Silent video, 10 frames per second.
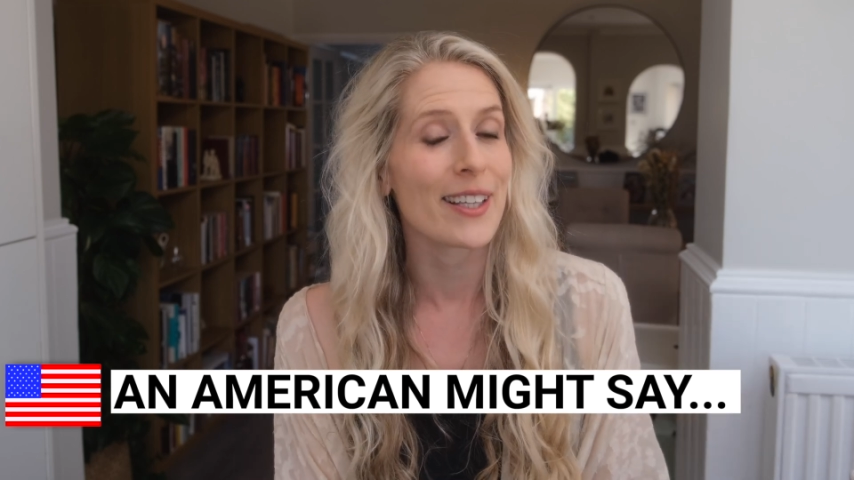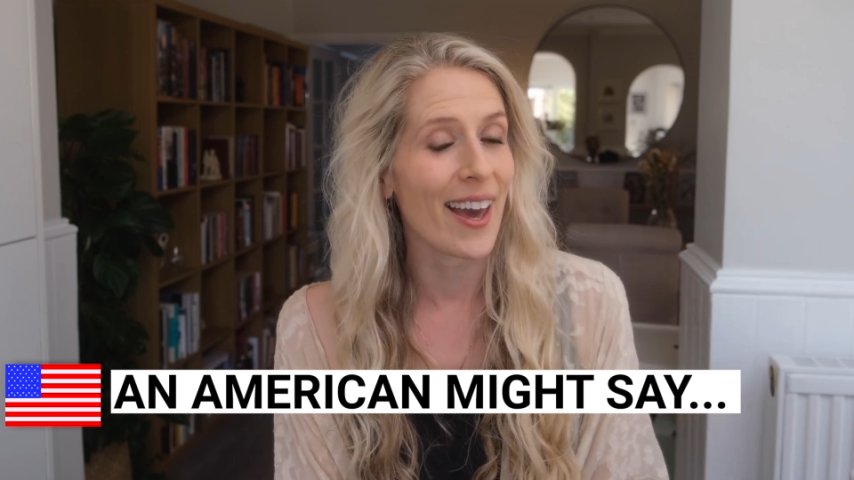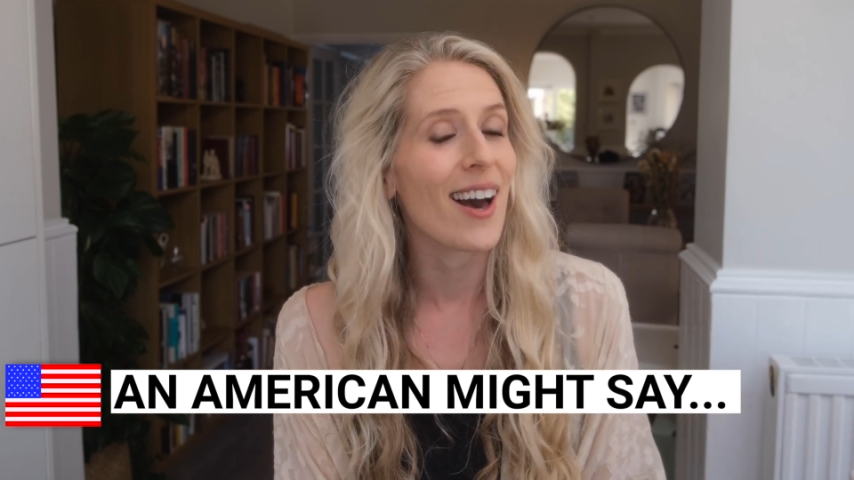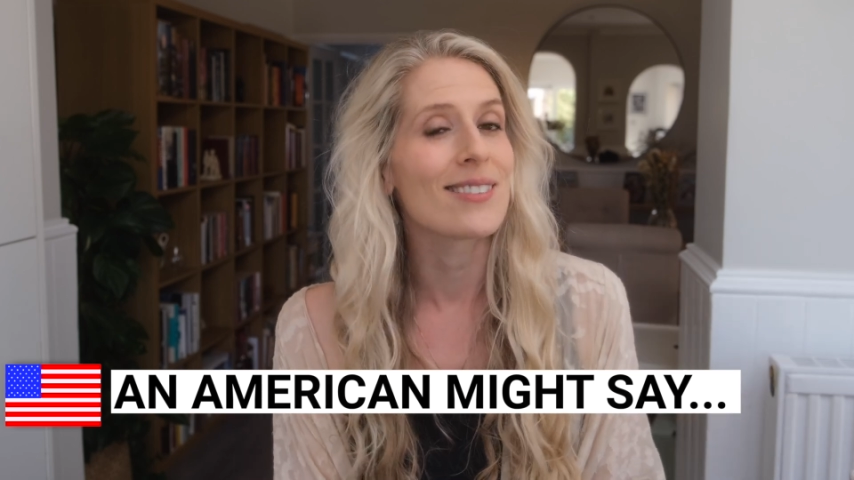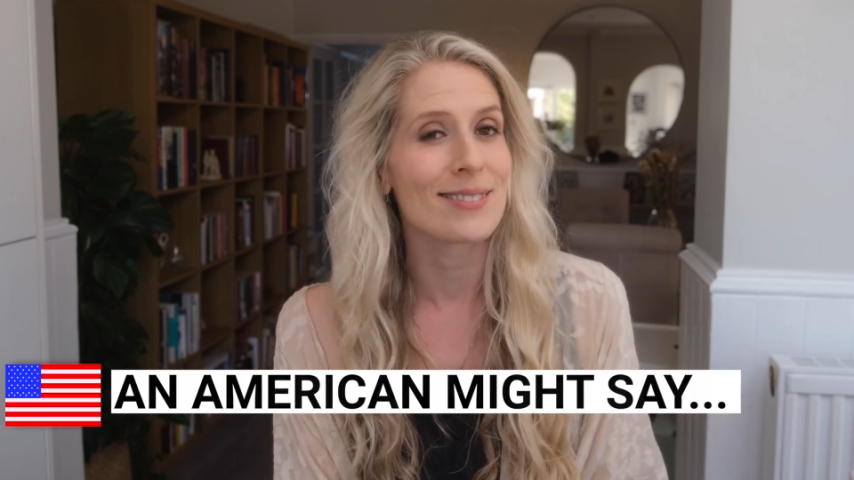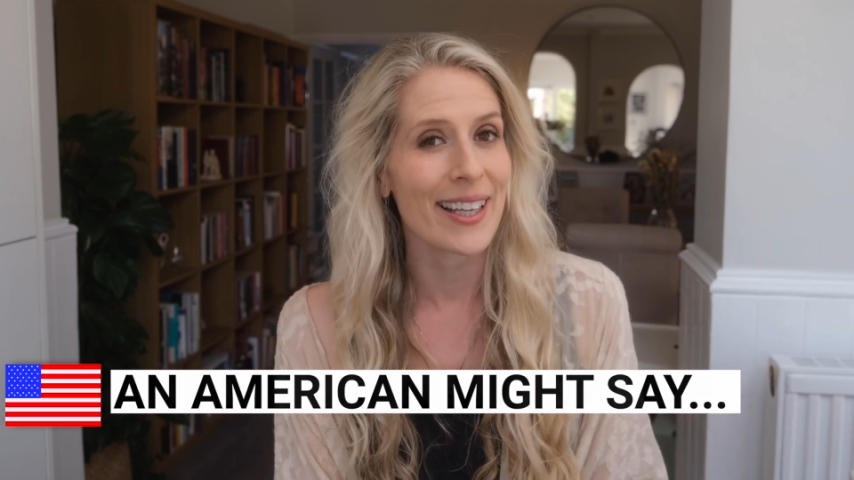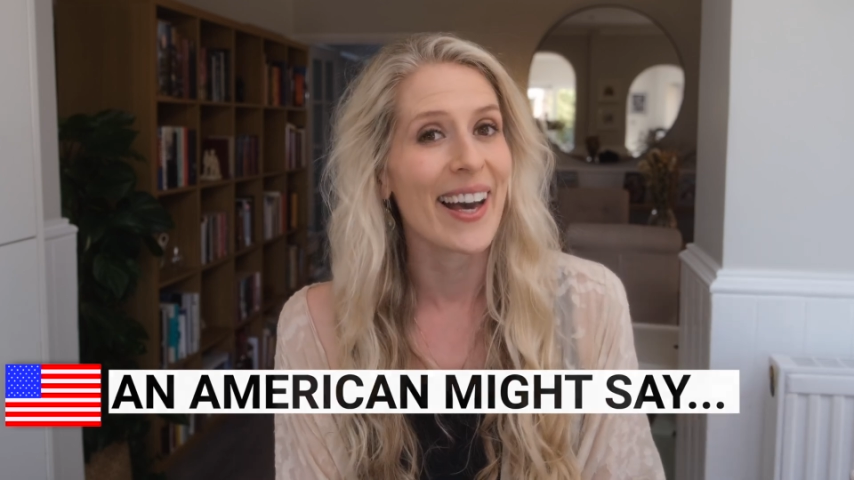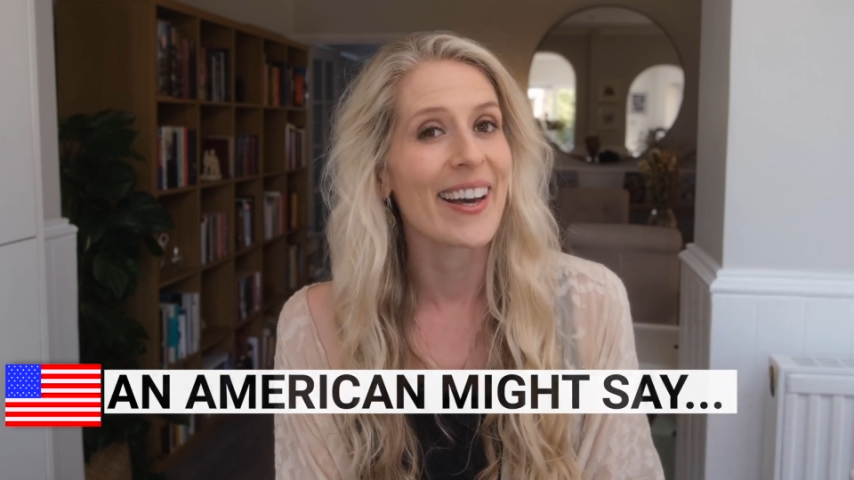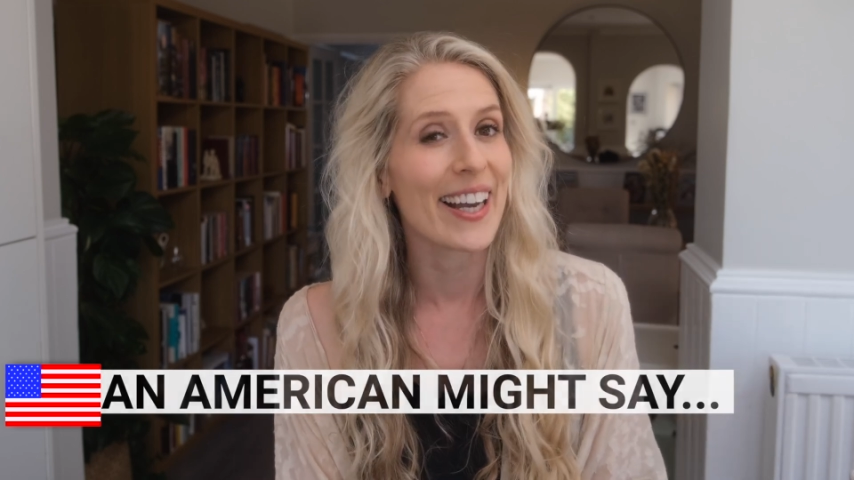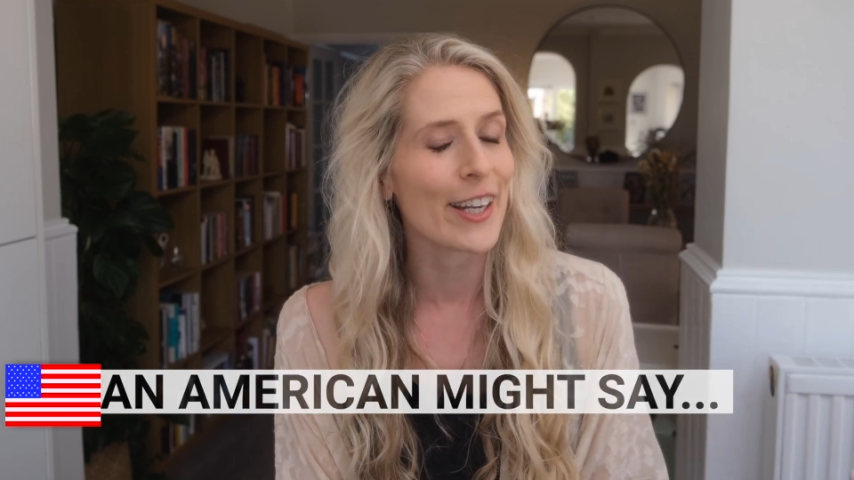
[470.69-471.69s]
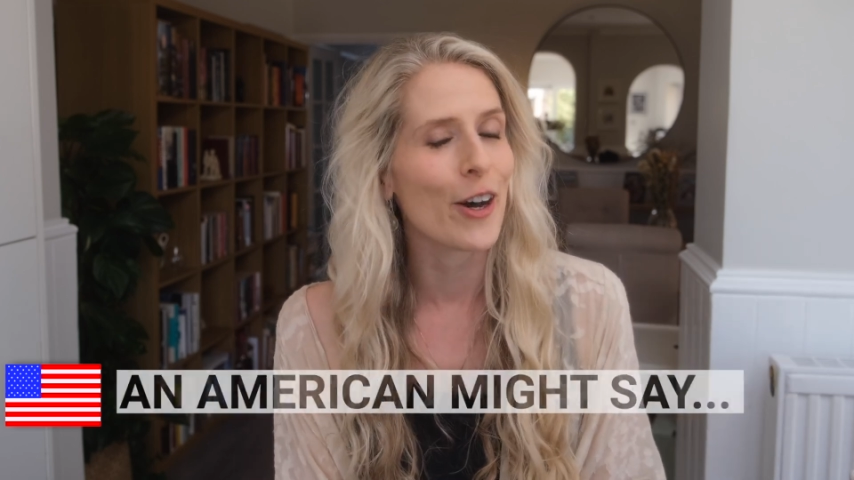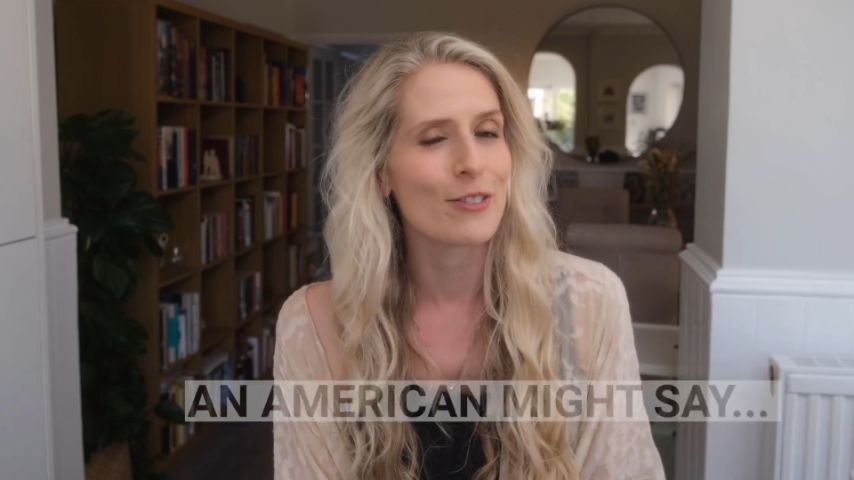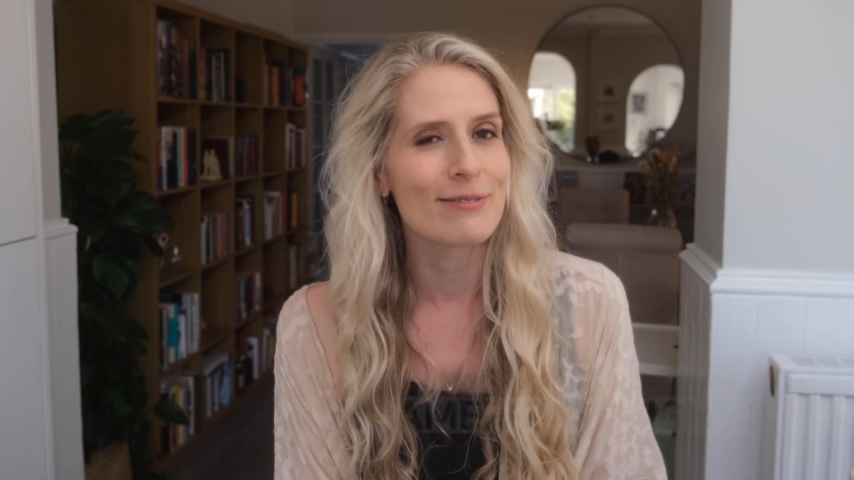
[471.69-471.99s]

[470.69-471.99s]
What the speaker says: Yeah, I know.